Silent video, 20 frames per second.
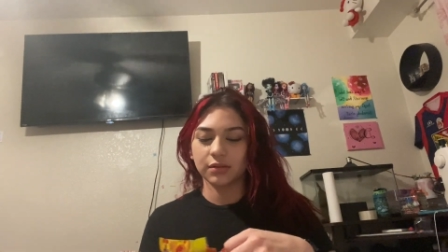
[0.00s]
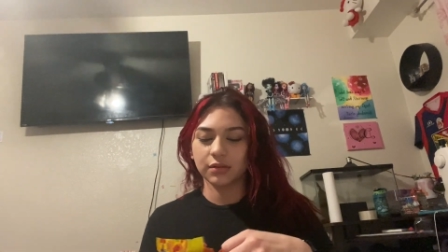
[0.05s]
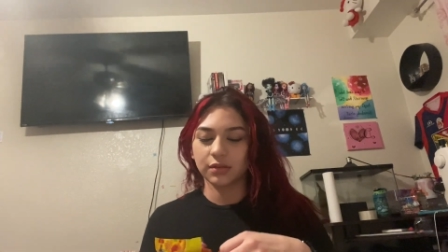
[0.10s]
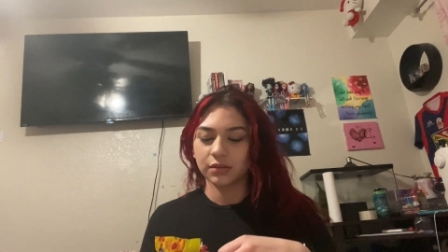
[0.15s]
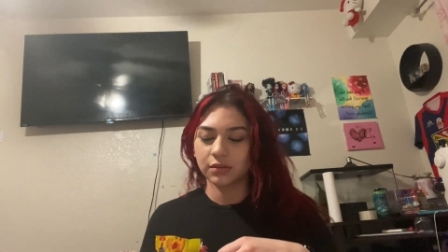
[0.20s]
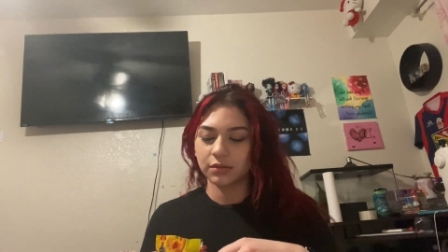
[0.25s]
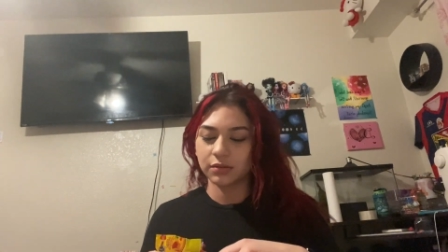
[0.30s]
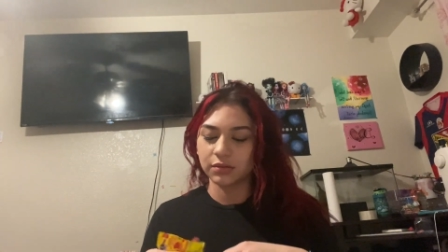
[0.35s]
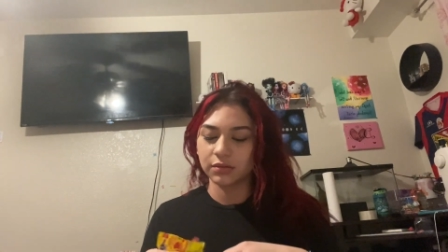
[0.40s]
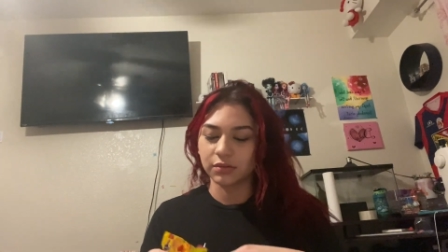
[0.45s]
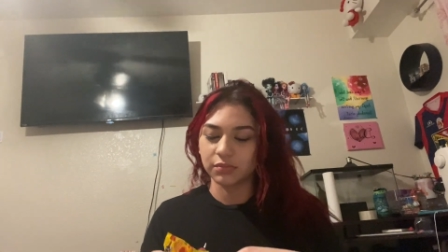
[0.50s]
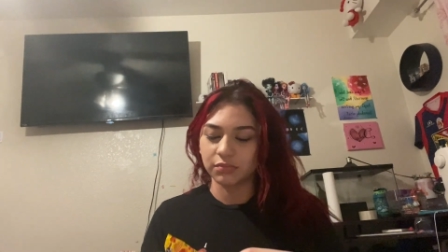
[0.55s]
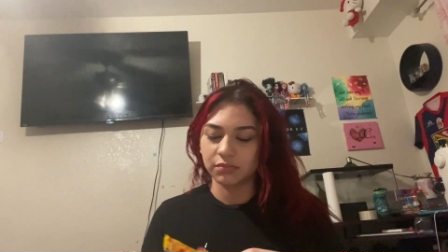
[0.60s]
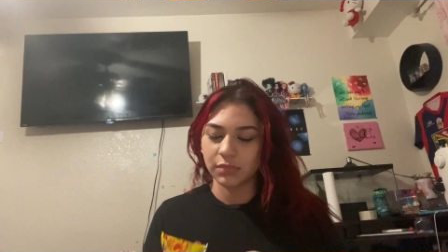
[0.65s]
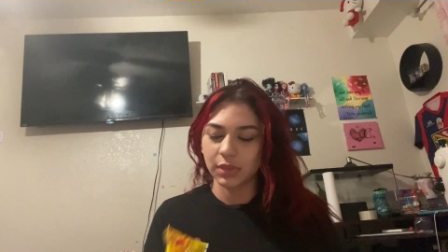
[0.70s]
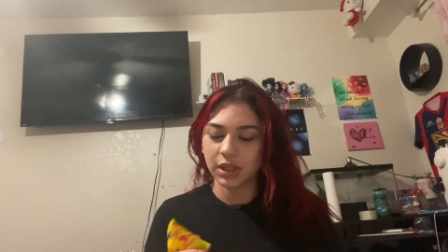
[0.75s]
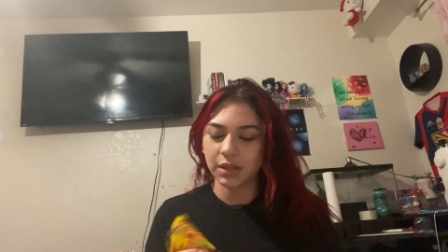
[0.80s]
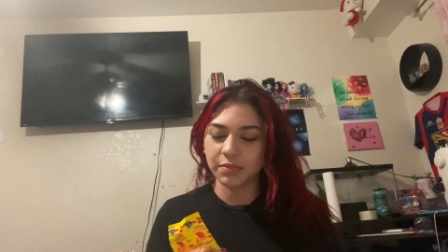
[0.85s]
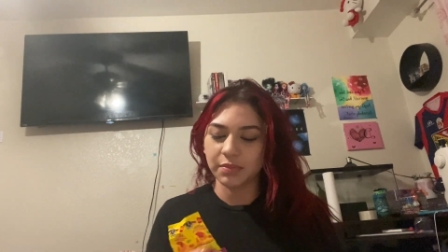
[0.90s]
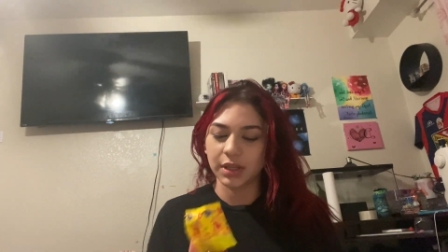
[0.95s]
Oh,
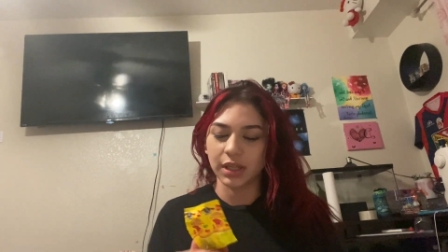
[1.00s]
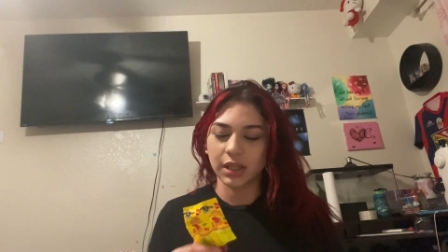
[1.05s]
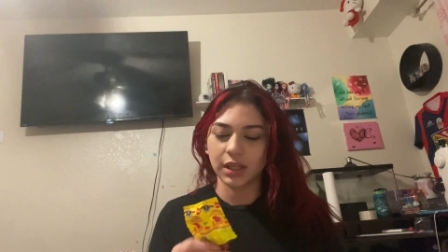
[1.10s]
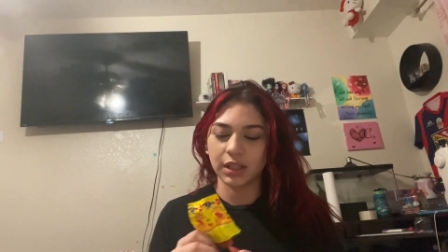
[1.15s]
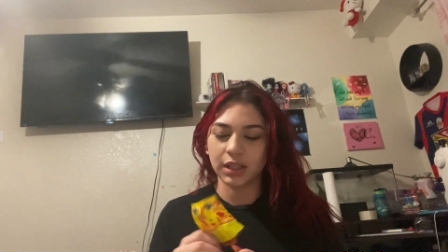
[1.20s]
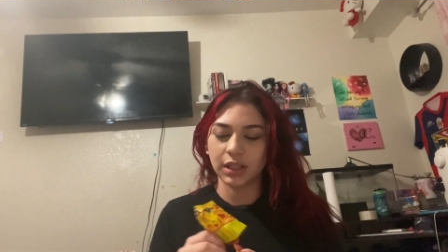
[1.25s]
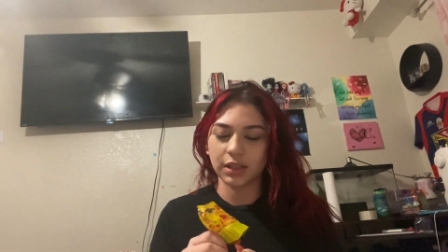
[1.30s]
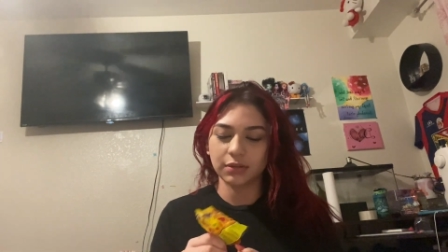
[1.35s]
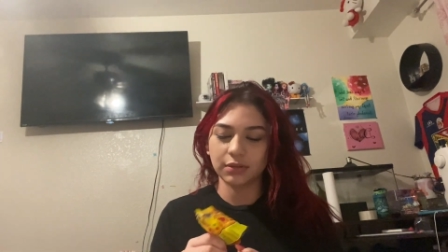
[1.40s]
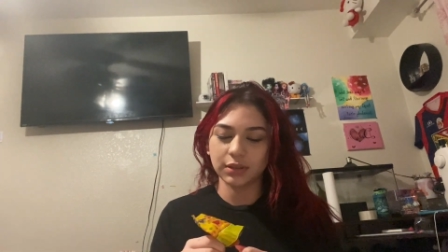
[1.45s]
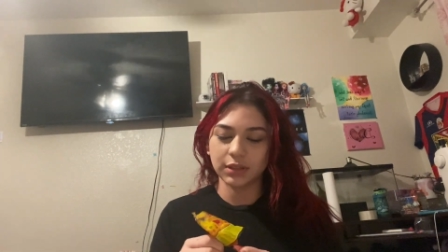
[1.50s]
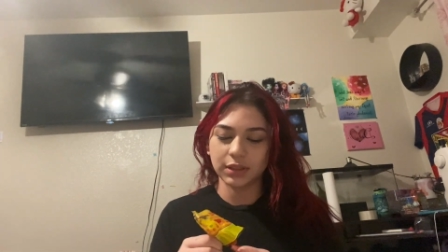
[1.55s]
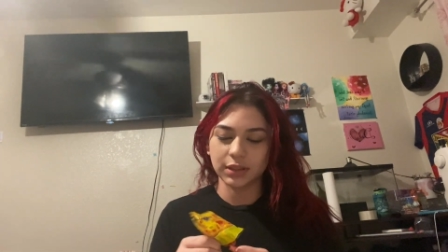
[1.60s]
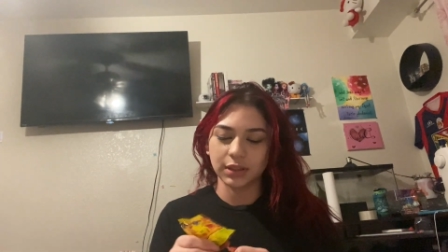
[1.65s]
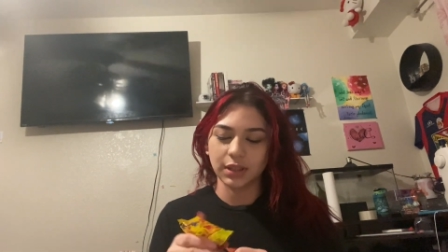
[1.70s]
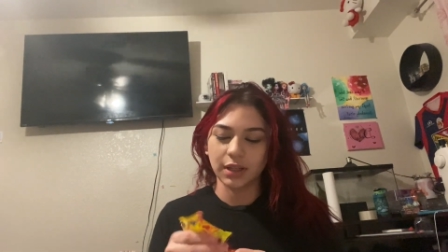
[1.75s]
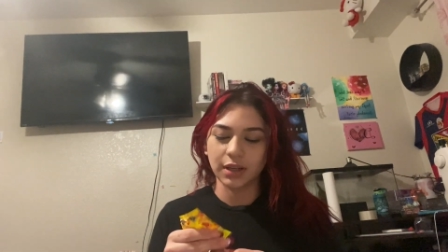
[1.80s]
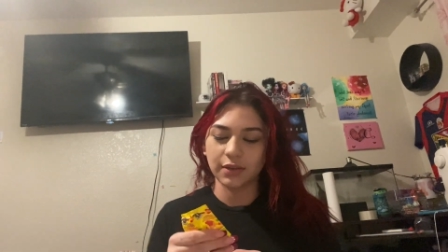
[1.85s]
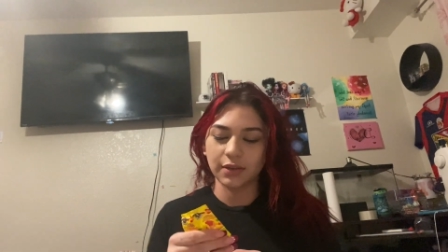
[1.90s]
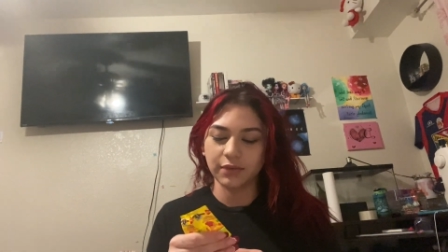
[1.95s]
my bad. That was
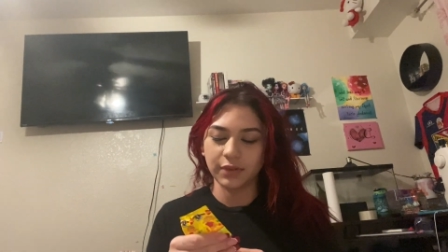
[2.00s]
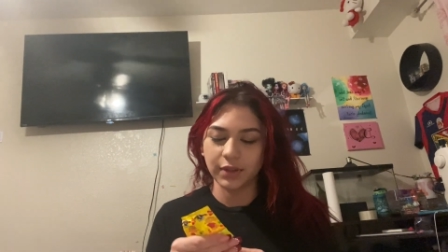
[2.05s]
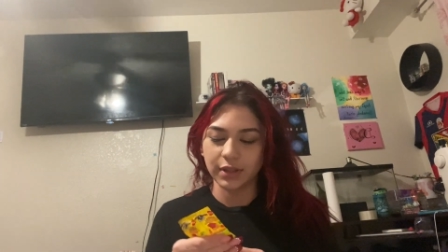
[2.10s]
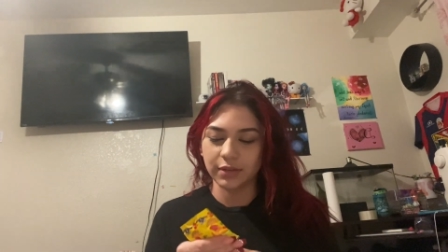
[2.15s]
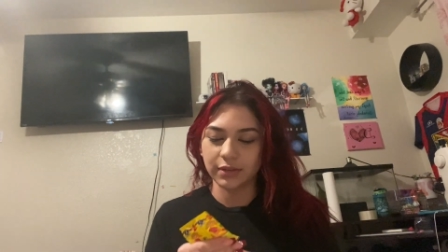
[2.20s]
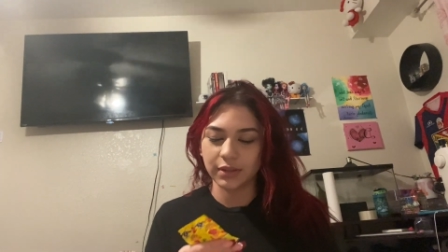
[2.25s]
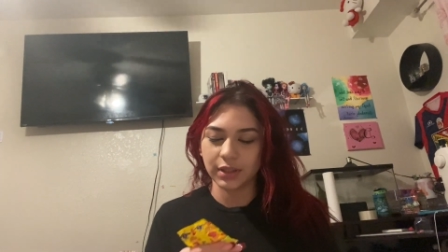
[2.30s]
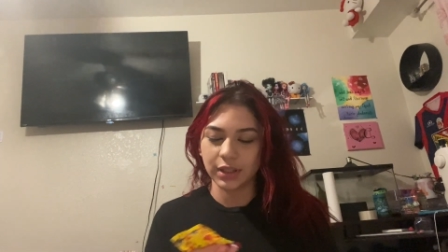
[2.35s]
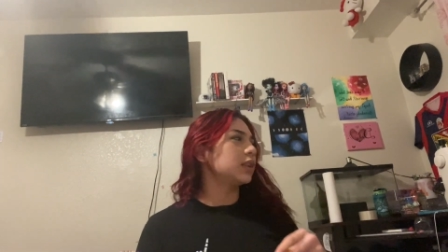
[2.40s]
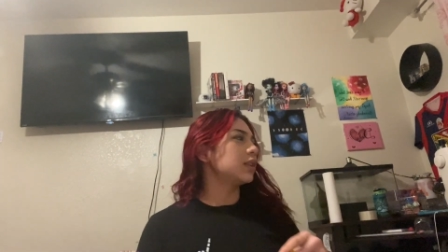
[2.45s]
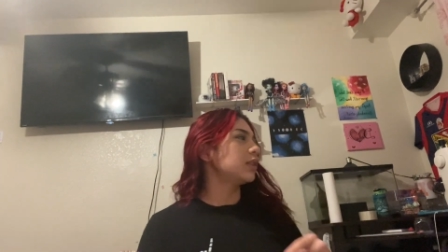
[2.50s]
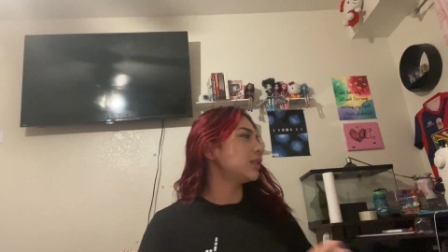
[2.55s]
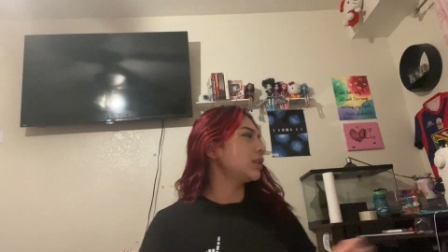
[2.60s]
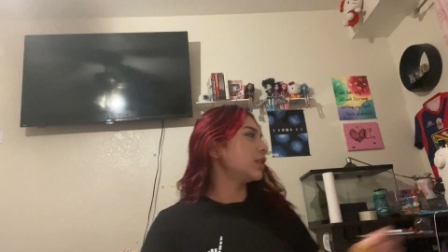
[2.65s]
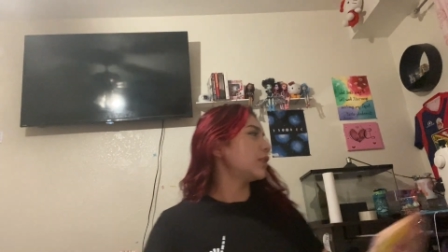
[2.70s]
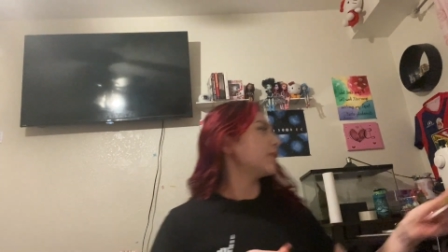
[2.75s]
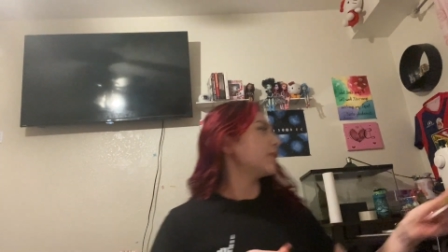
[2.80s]
not very, that was not